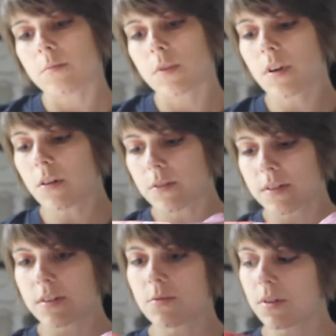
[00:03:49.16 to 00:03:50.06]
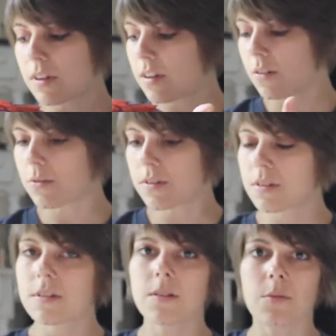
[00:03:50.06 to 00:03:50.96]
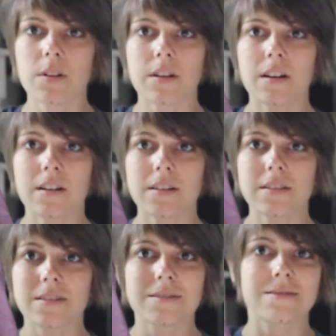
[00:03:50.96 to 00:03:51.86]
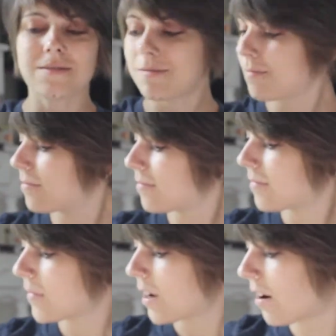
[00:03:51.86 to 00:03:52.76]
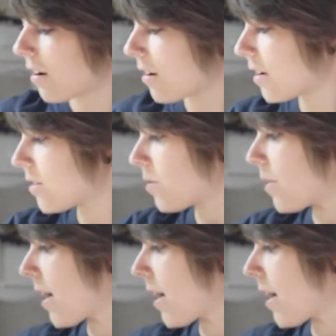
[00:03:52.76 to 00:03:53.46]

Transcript: But no, this is really cute. This is like really nice. All right, so we